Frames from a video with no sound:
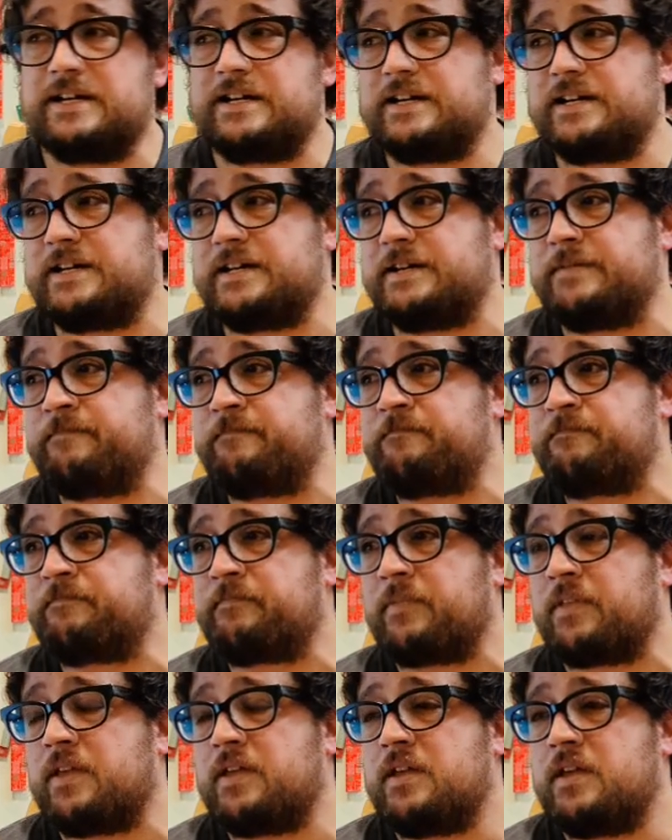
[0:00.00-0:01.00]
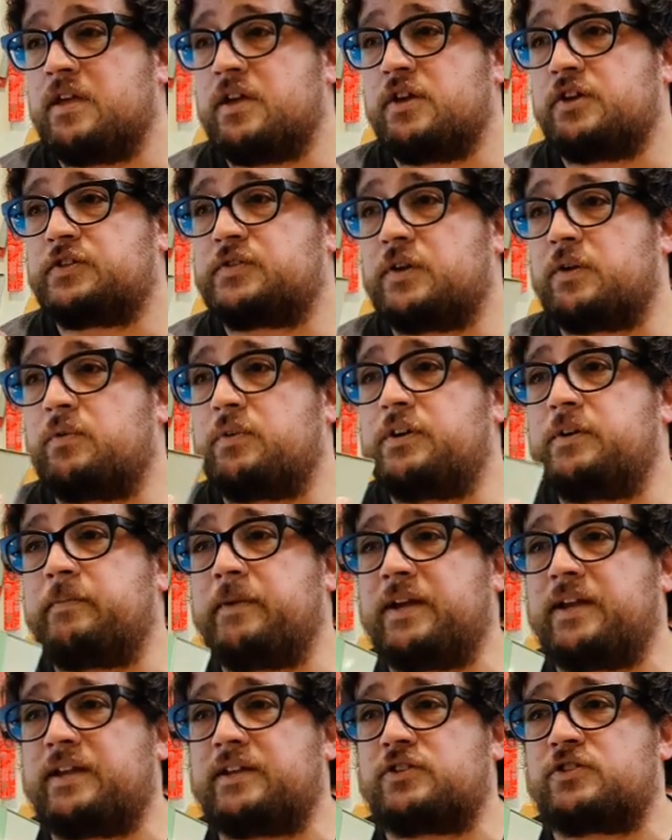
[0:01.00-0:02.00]
So I wanted to
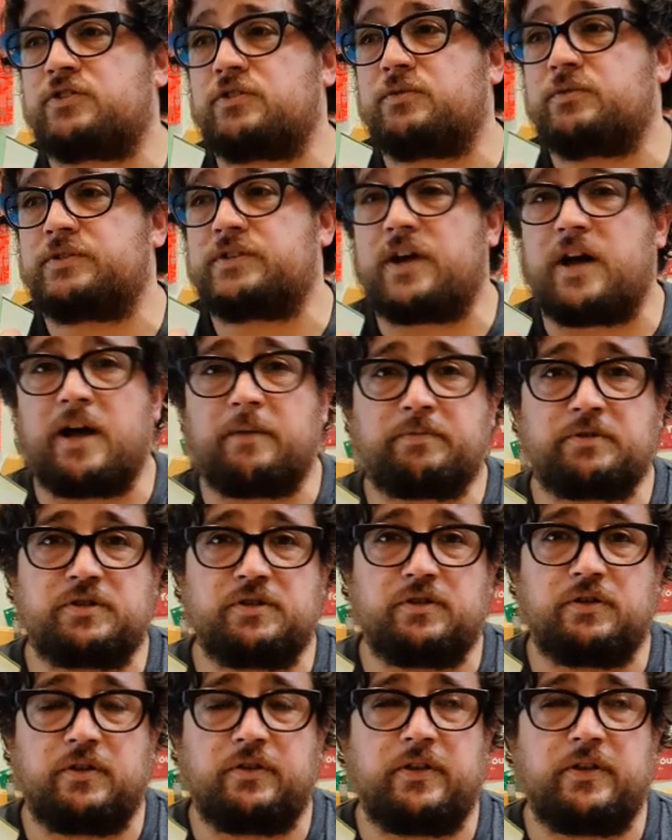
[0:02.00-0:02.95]
make sure it was optional.